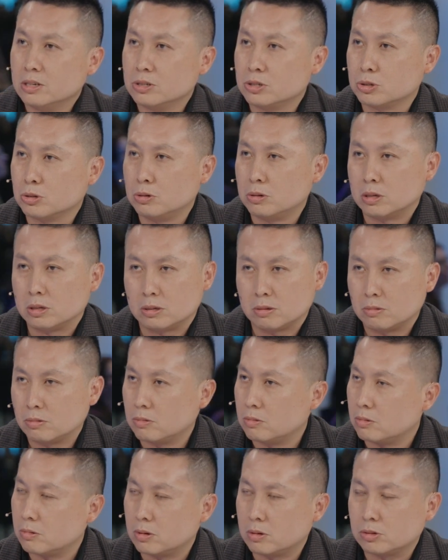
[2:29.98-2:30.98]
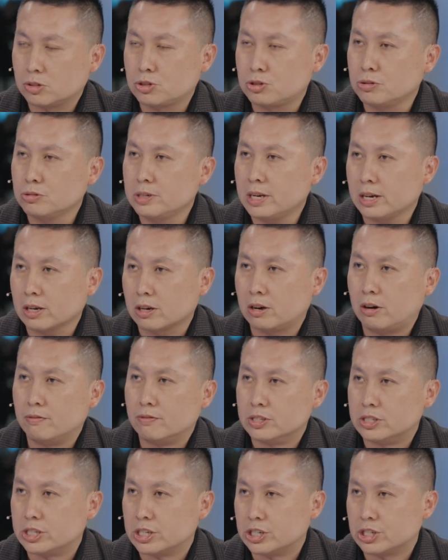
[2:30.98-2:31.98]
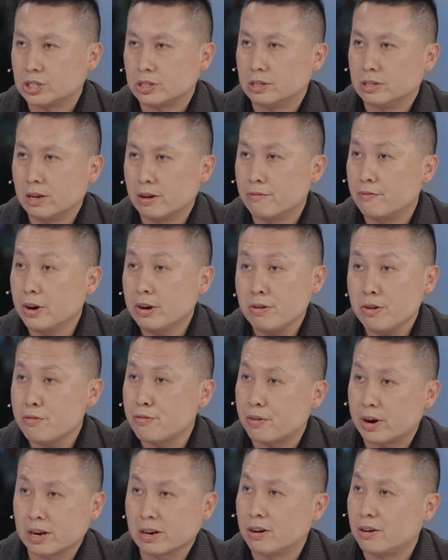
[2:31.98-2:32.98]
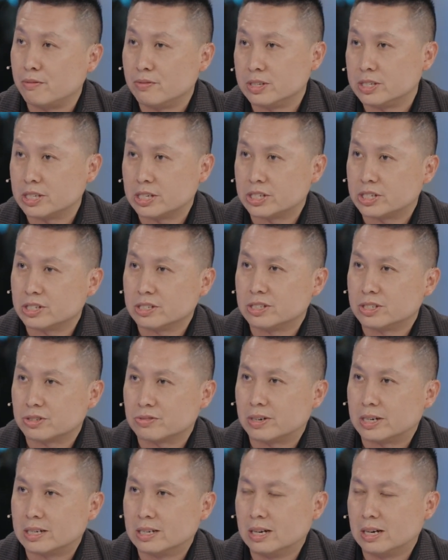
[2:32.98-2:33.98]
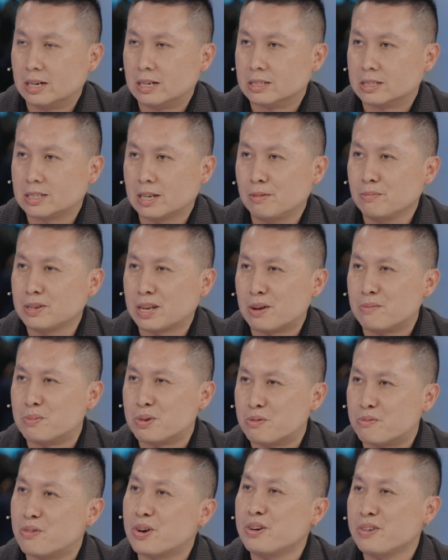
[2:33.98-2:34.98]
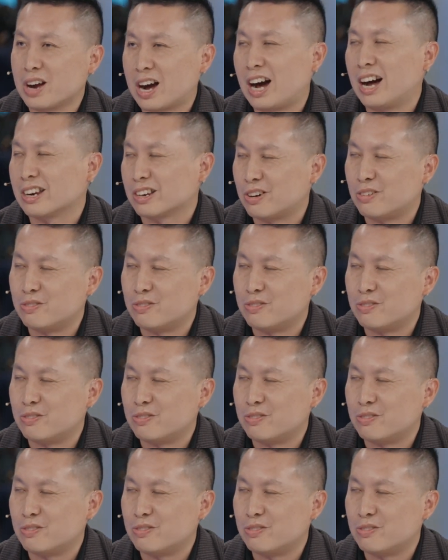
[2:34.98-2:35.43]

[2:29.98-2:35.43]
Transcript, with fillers: So, uh, through that conversation, very frank conversations, right? Uh, some can be very hard